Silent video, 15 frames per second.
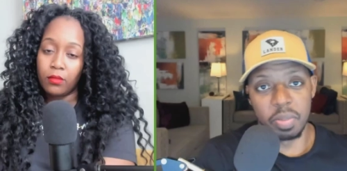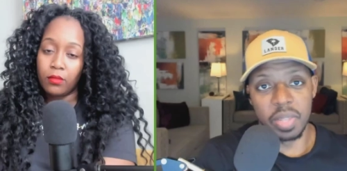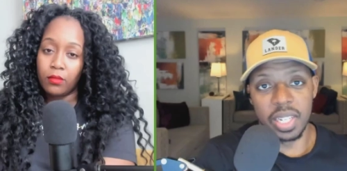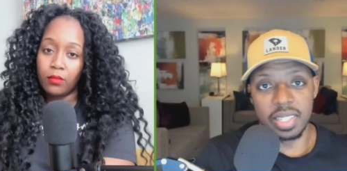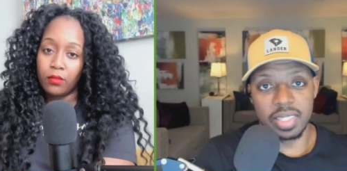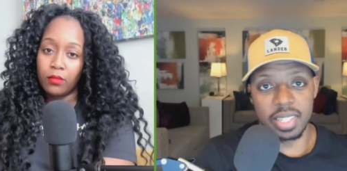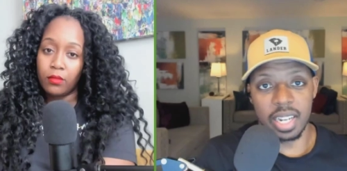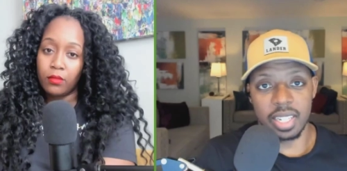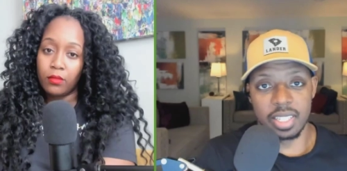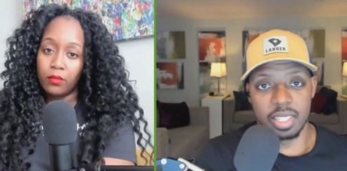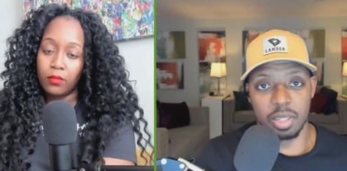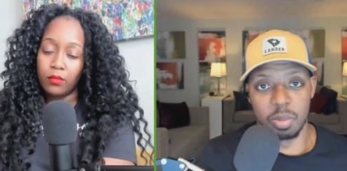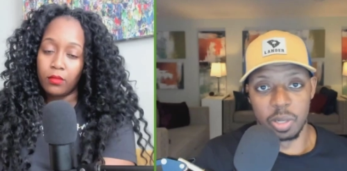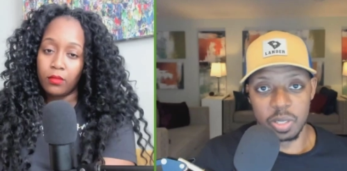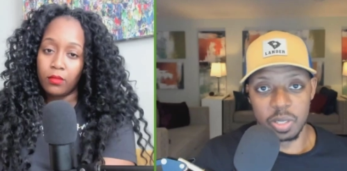Speaker 1: from these
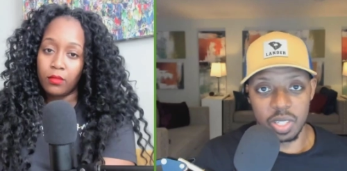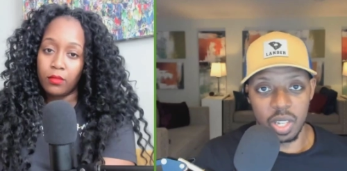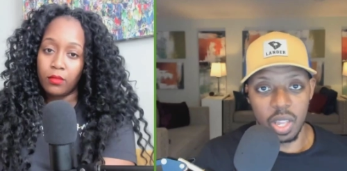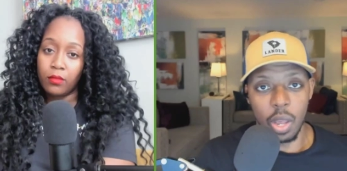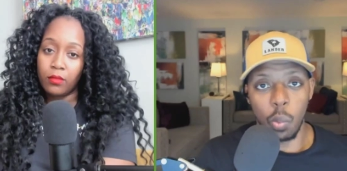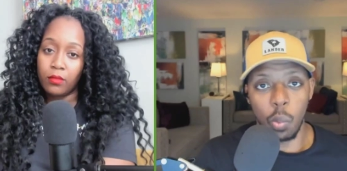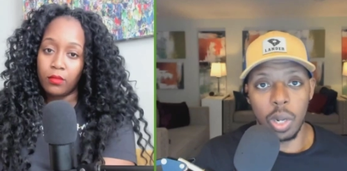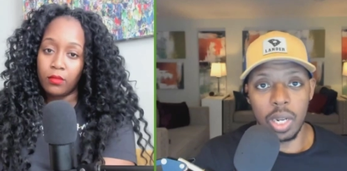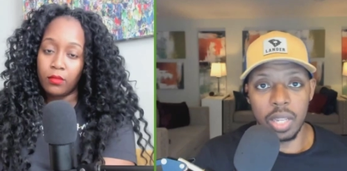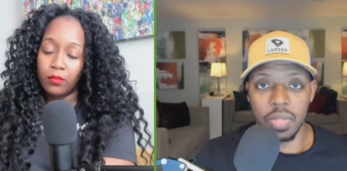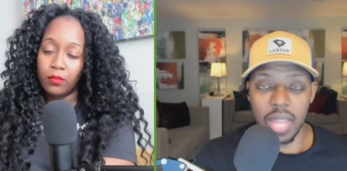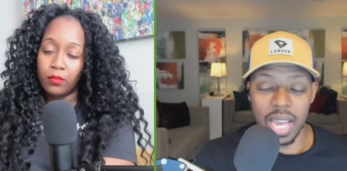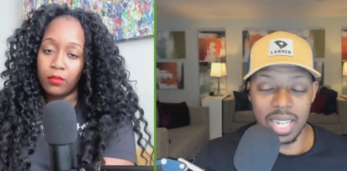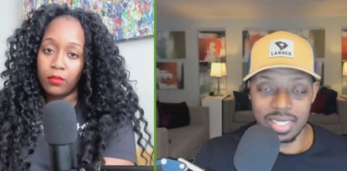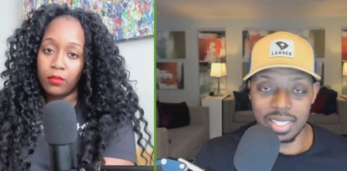customers well if
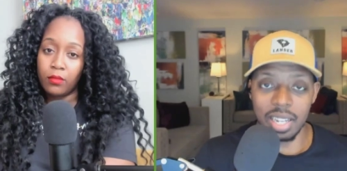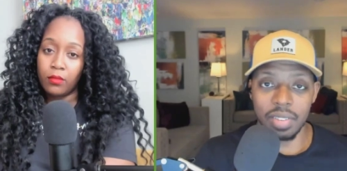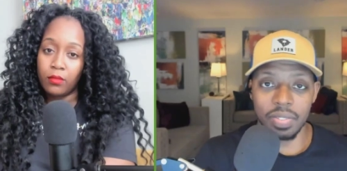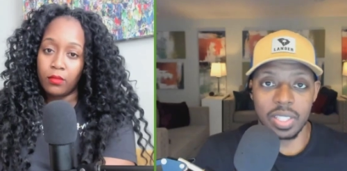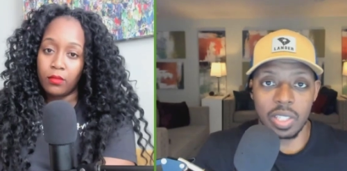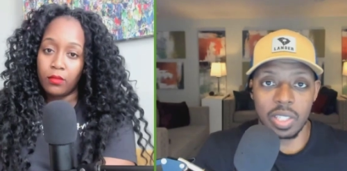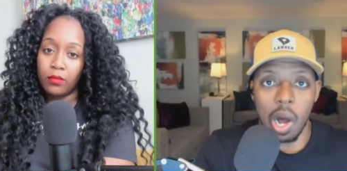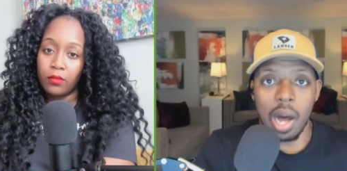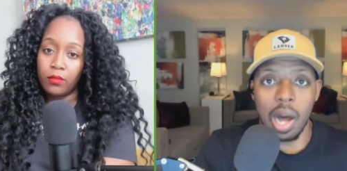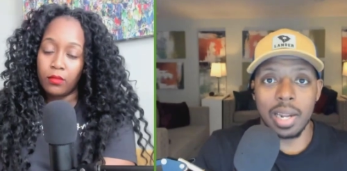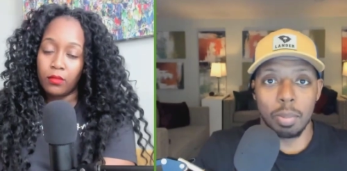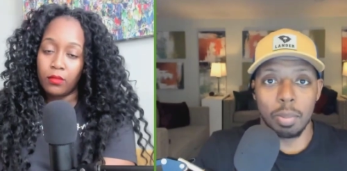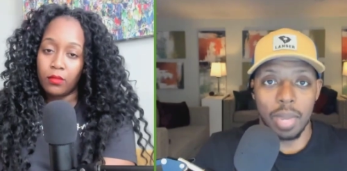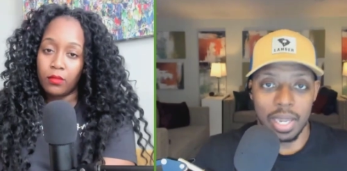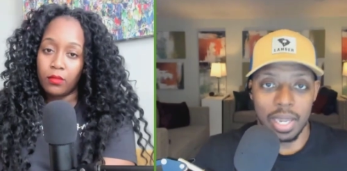that stuff is
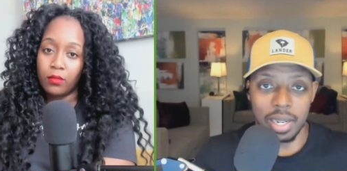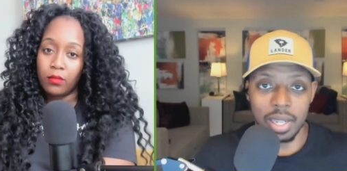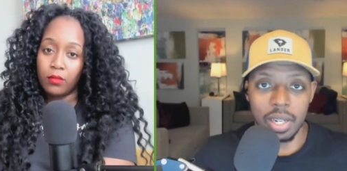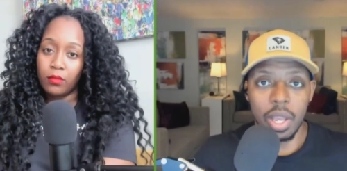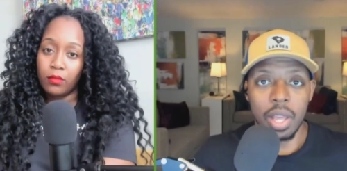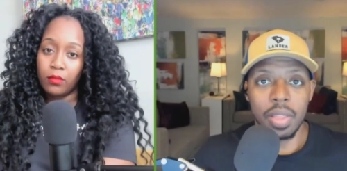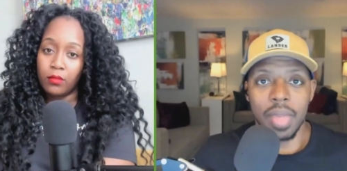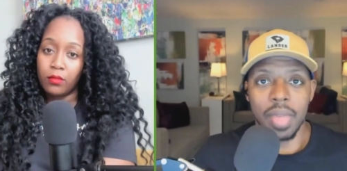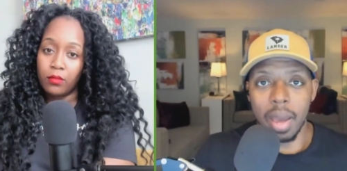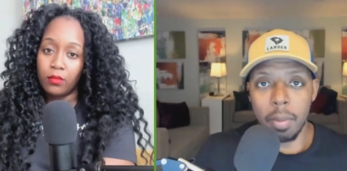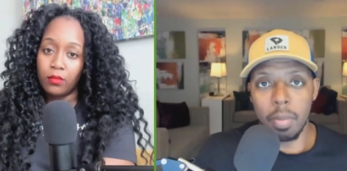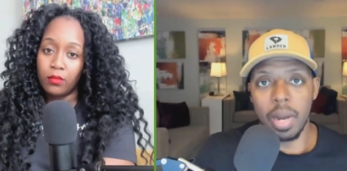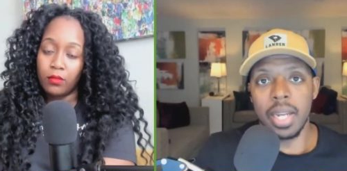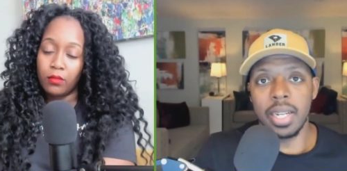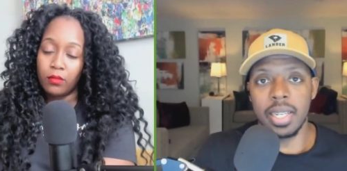automated that
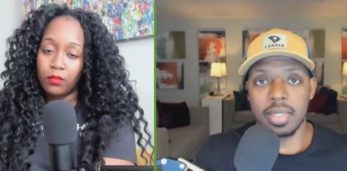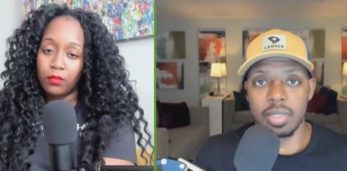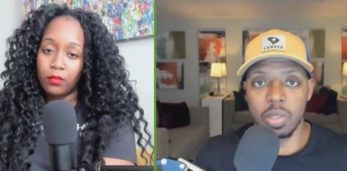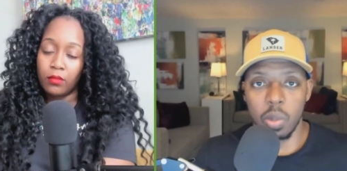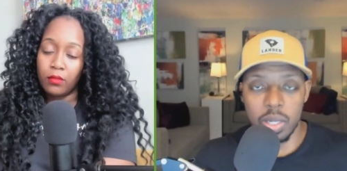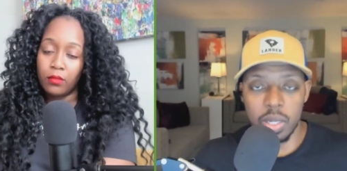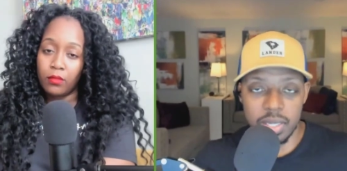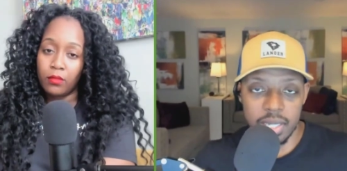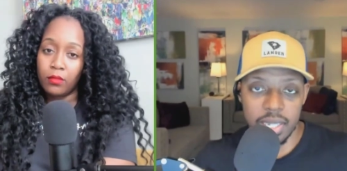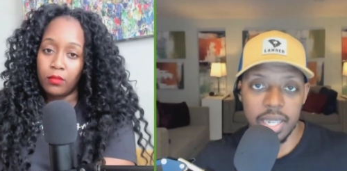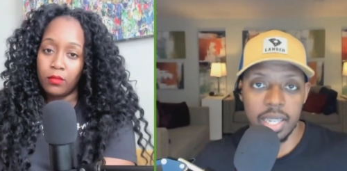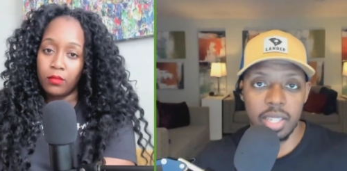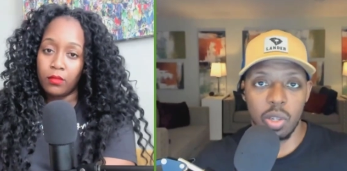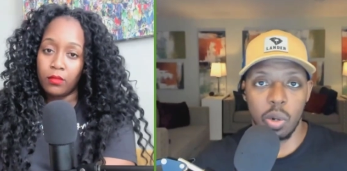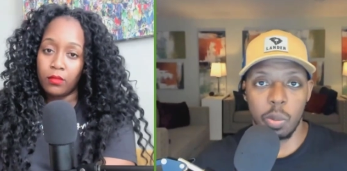money is going to
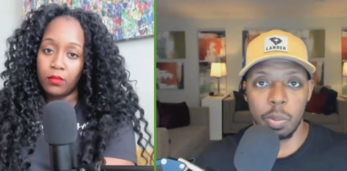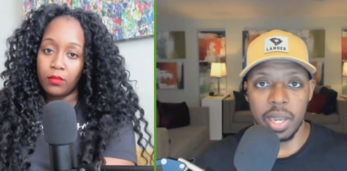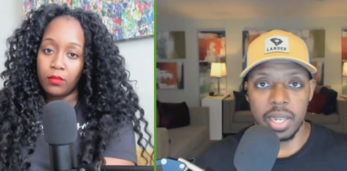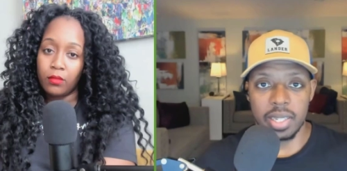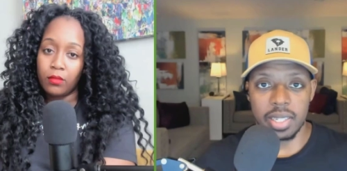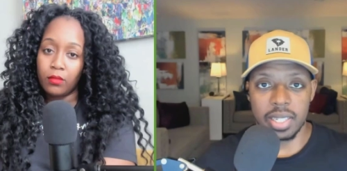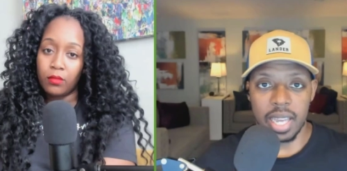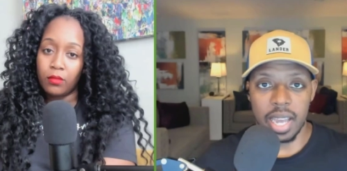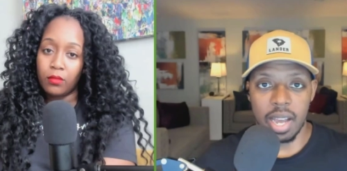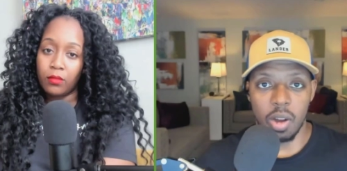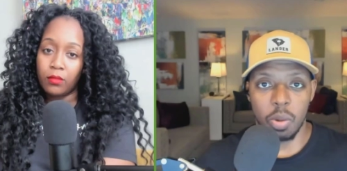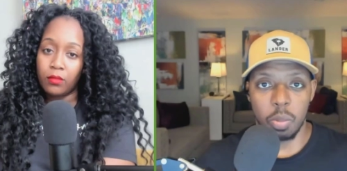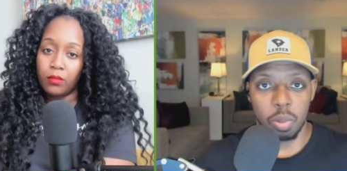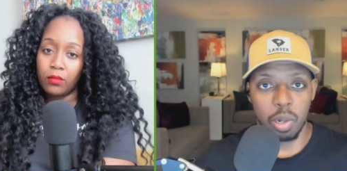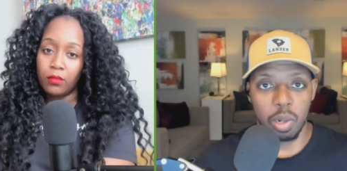hit your bank
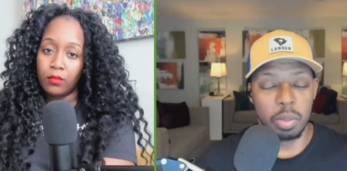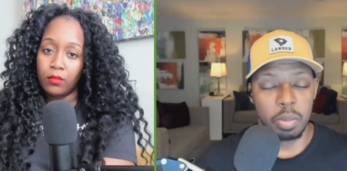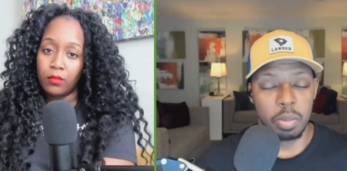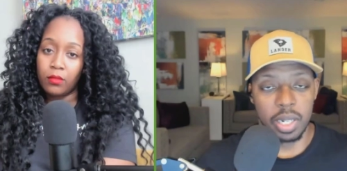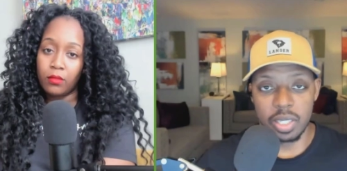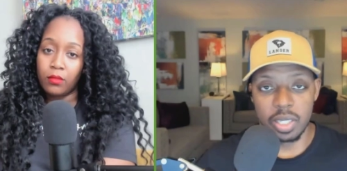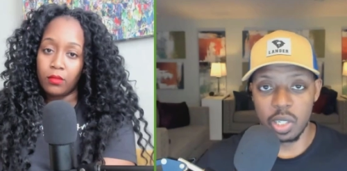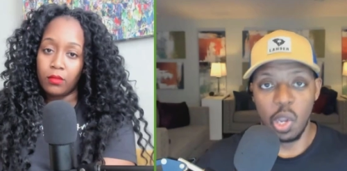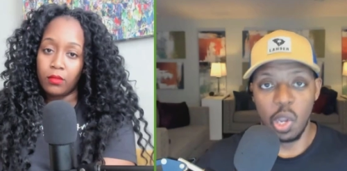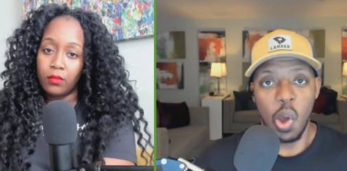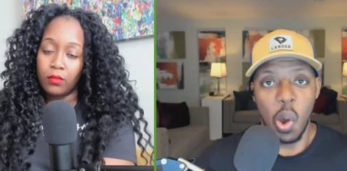account pretty much